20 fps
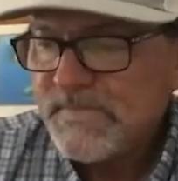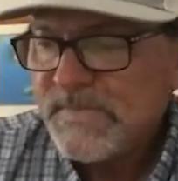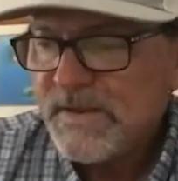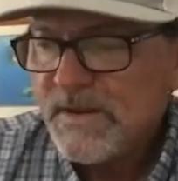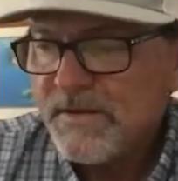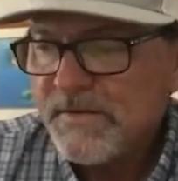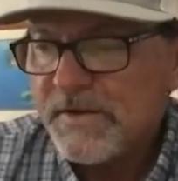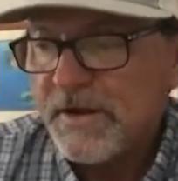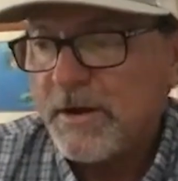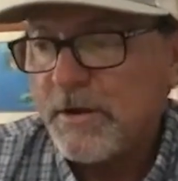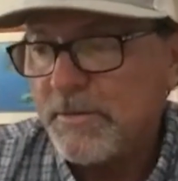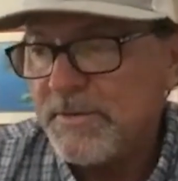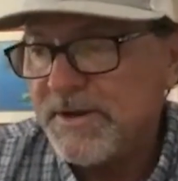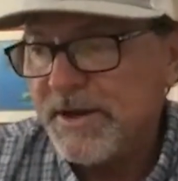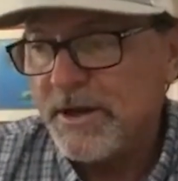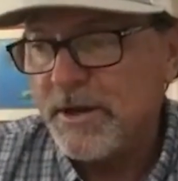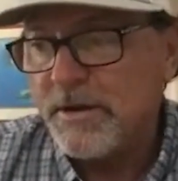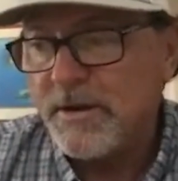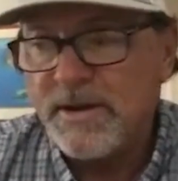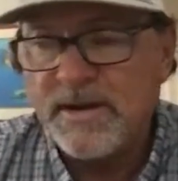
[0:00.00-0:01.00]
So,
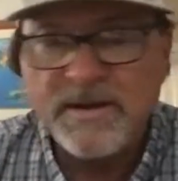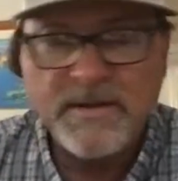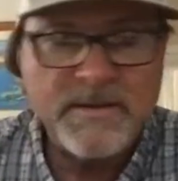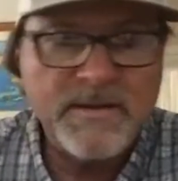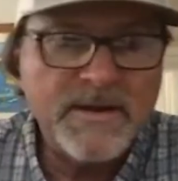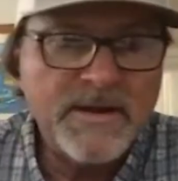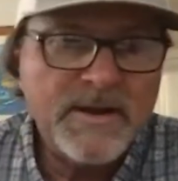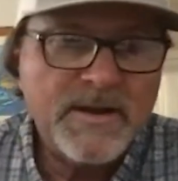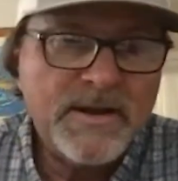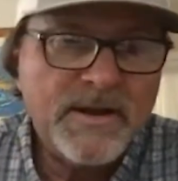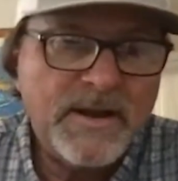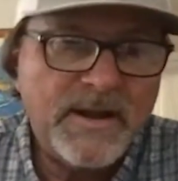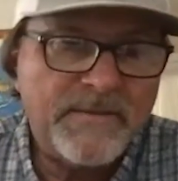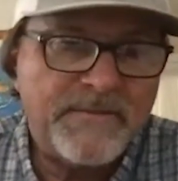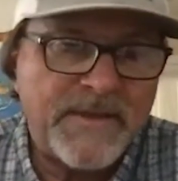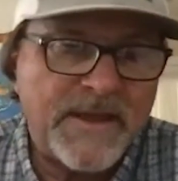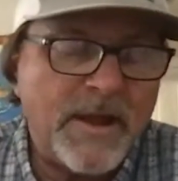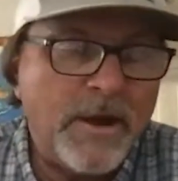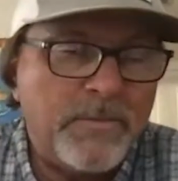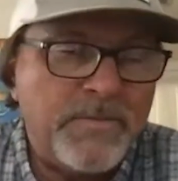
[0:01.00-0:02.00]
if
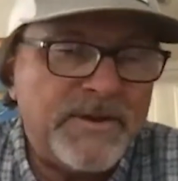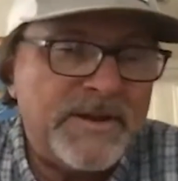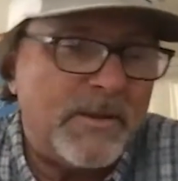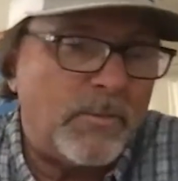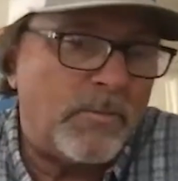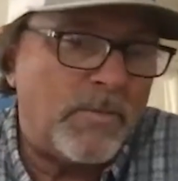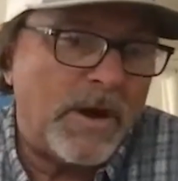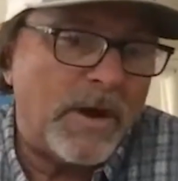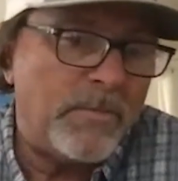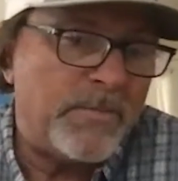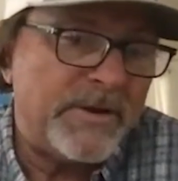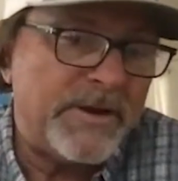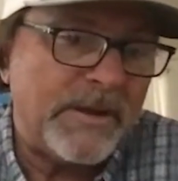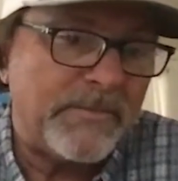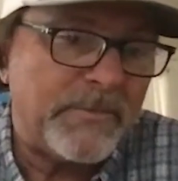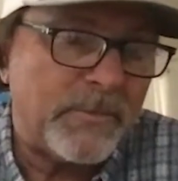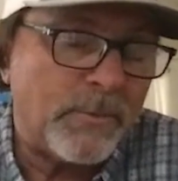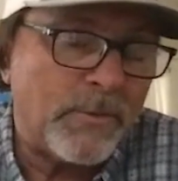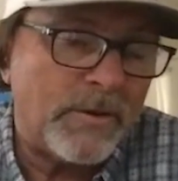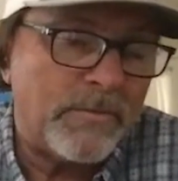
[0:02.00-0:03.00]
they opened
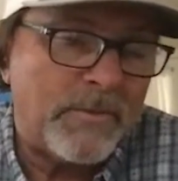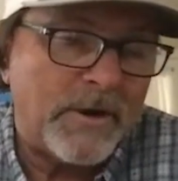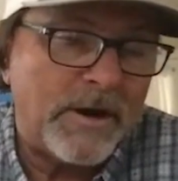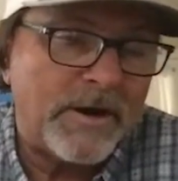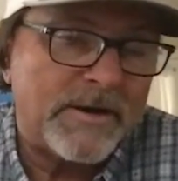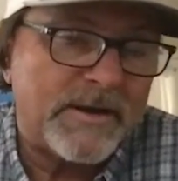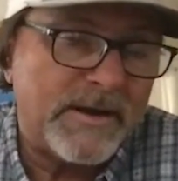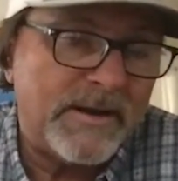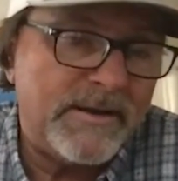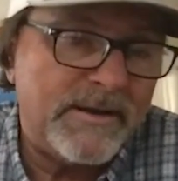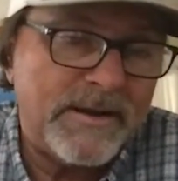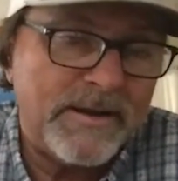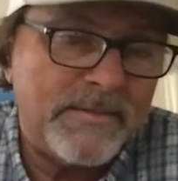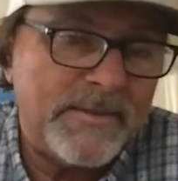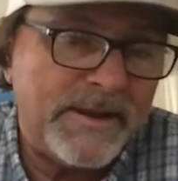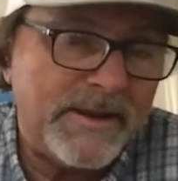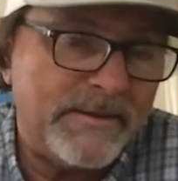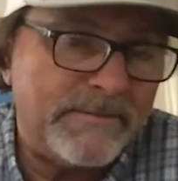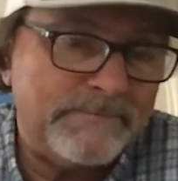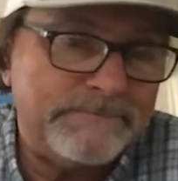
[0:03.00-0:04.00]
up the world market, I
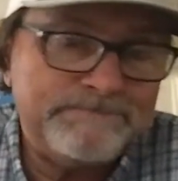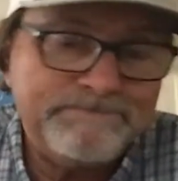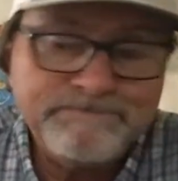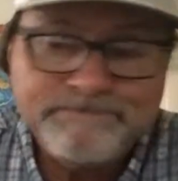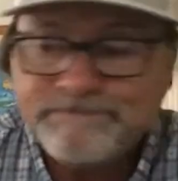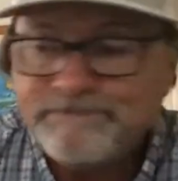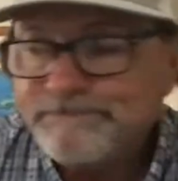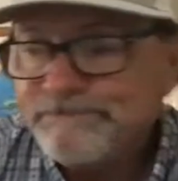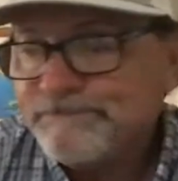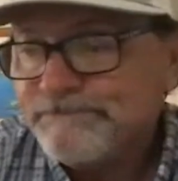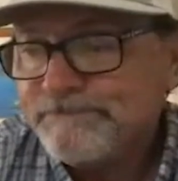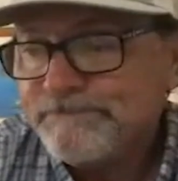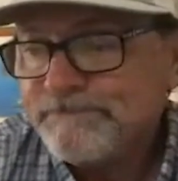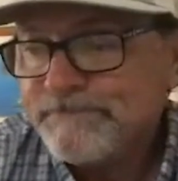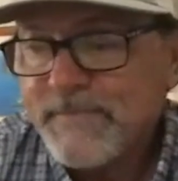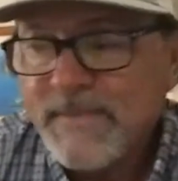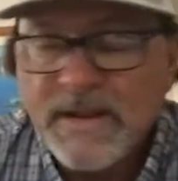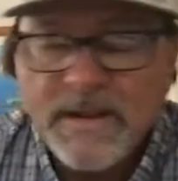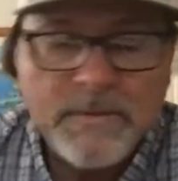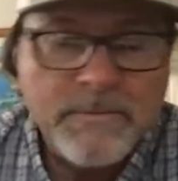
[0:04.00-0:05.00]
mean,
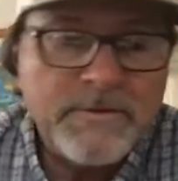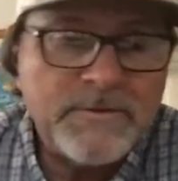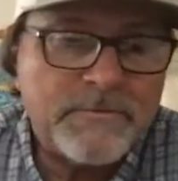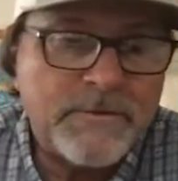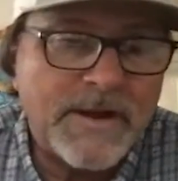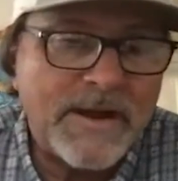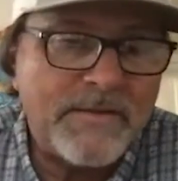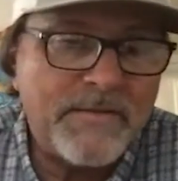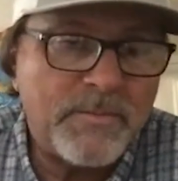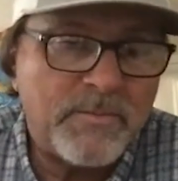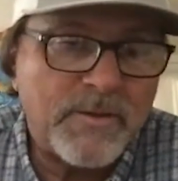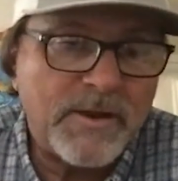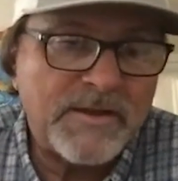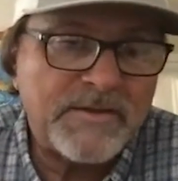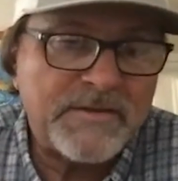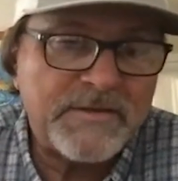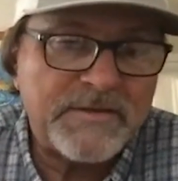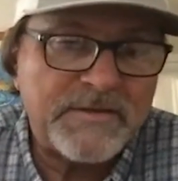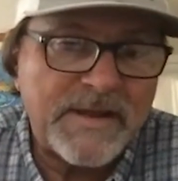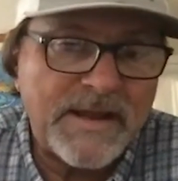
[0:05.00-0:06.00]
it would drive the
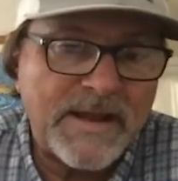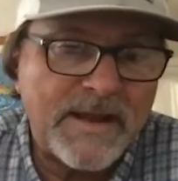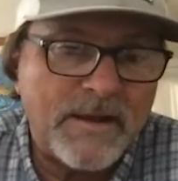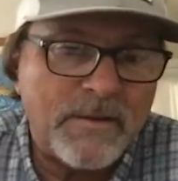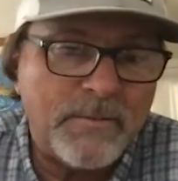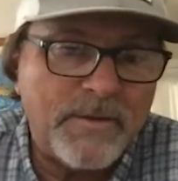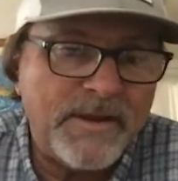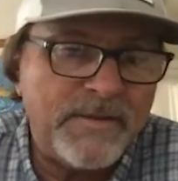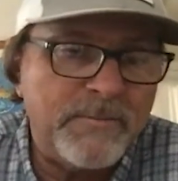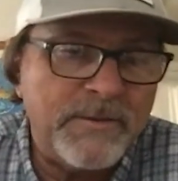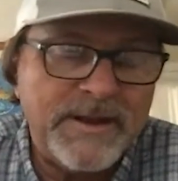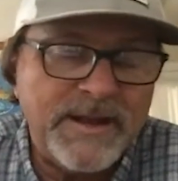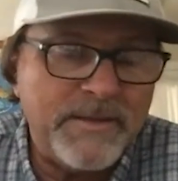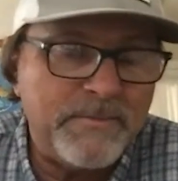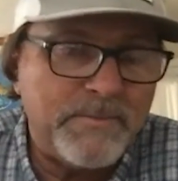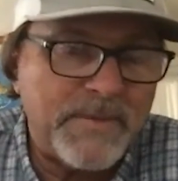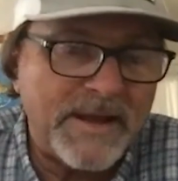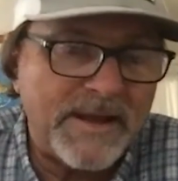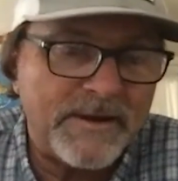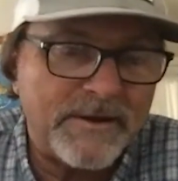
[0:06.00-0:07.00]
prices down. We would
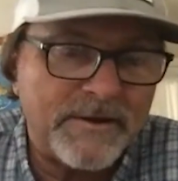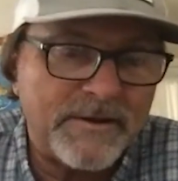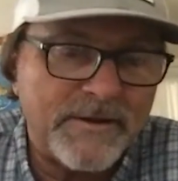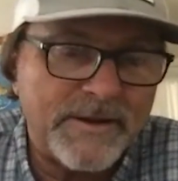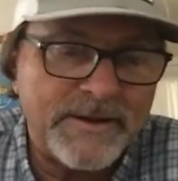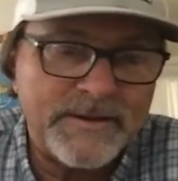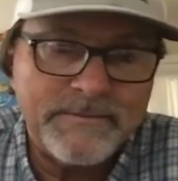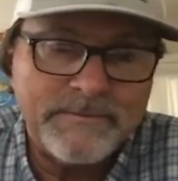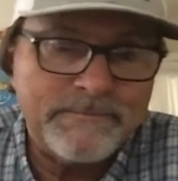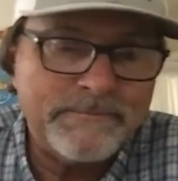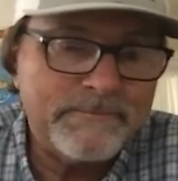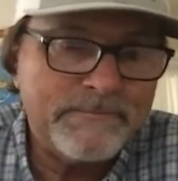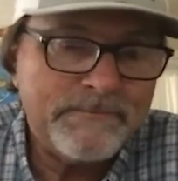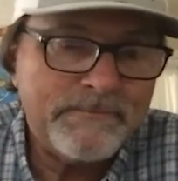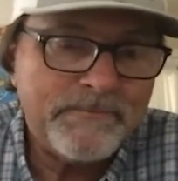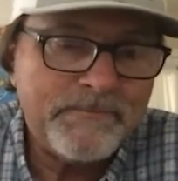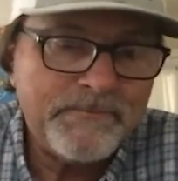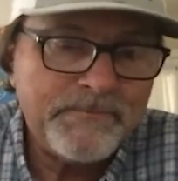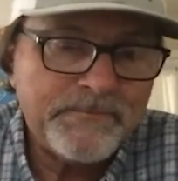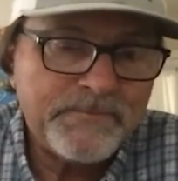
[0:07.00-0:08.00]
eat better, and,
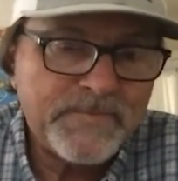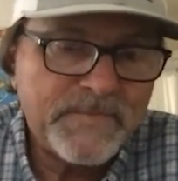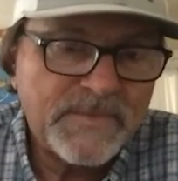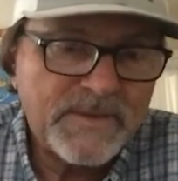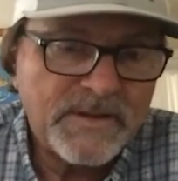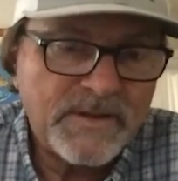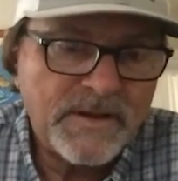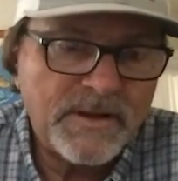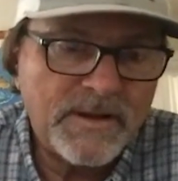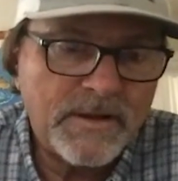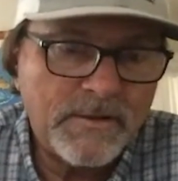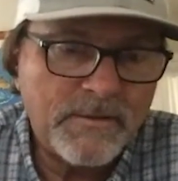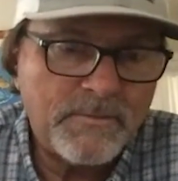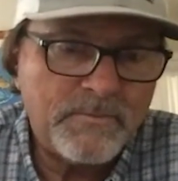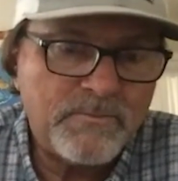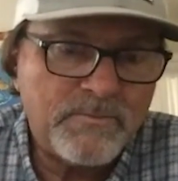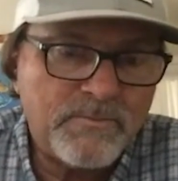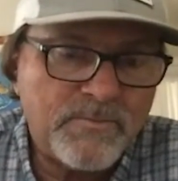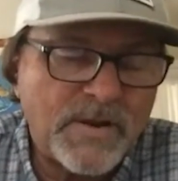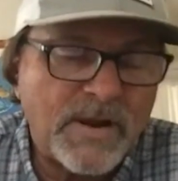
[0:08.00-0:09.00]

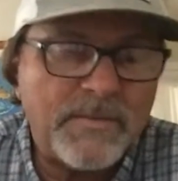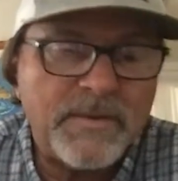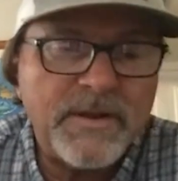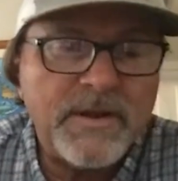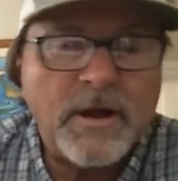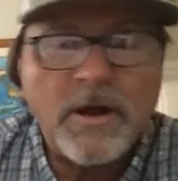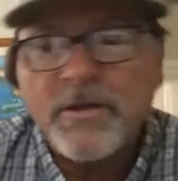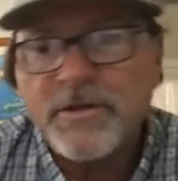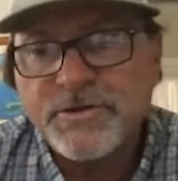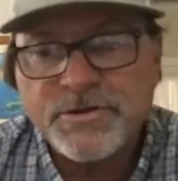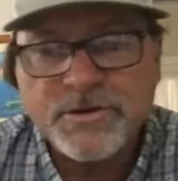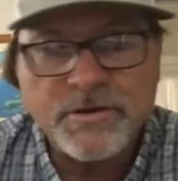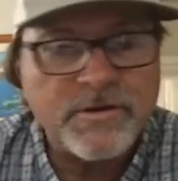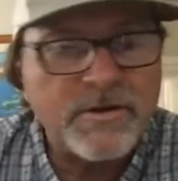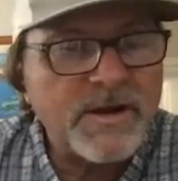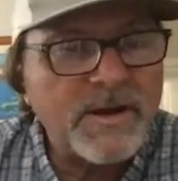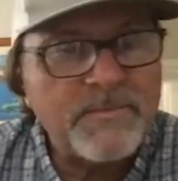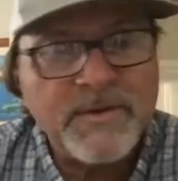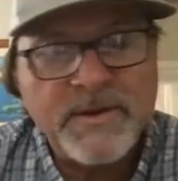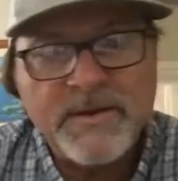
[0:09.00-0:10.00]
probably all the sugar
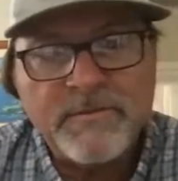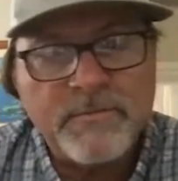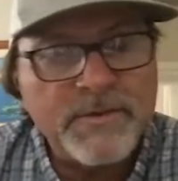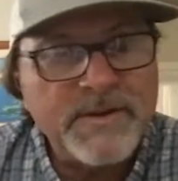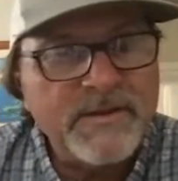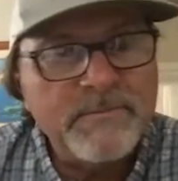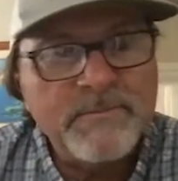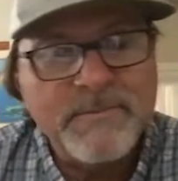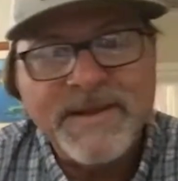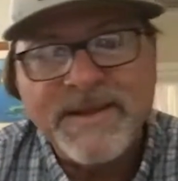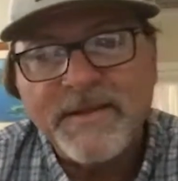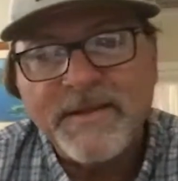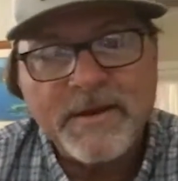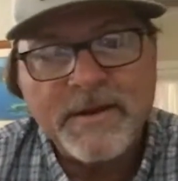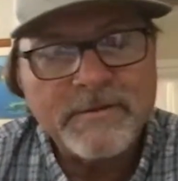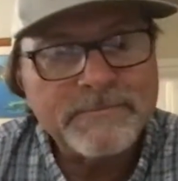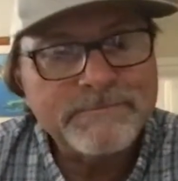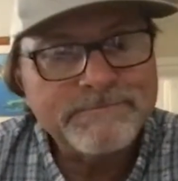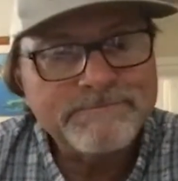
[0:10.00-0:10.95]
companies wouldn't even be there.